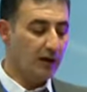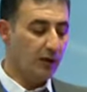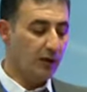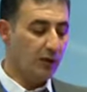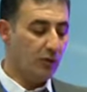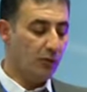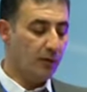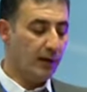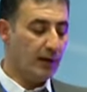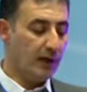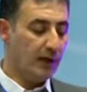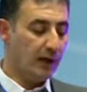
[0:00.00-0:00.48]

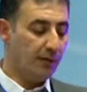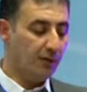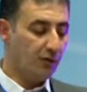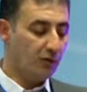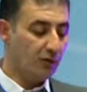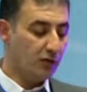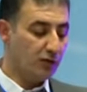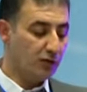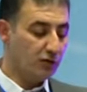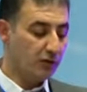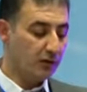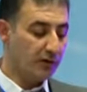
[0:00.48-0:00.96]
We have
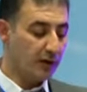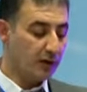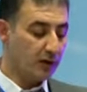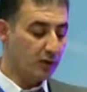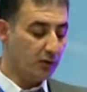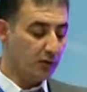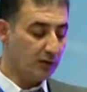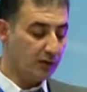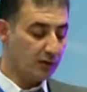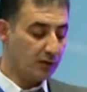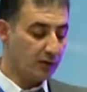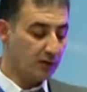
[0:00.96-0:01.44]
also the
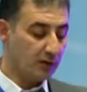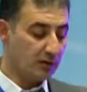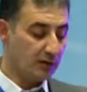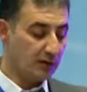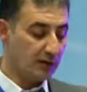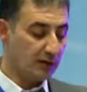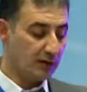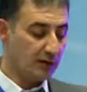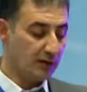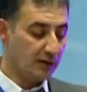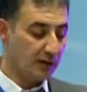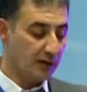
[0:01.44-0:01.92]
new
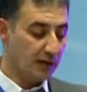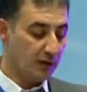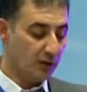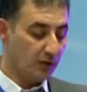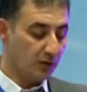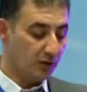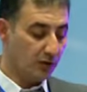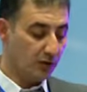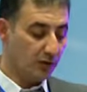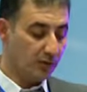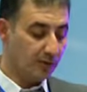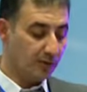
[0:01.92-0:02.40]
resources
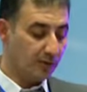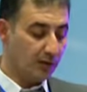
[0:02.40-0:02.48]
scenario,